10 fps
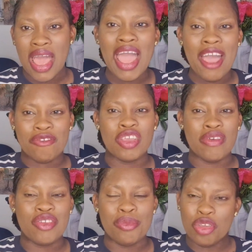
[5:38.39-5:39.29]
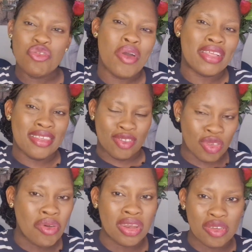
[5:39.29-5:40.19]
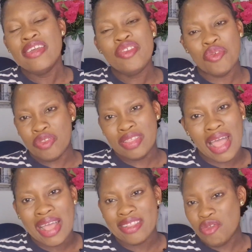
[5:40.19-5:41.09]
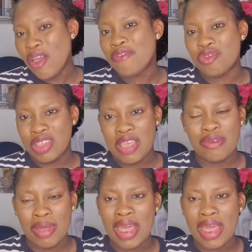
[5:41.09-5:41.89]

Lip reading: I have to give us, but you are the son, this was dad, you have to give him.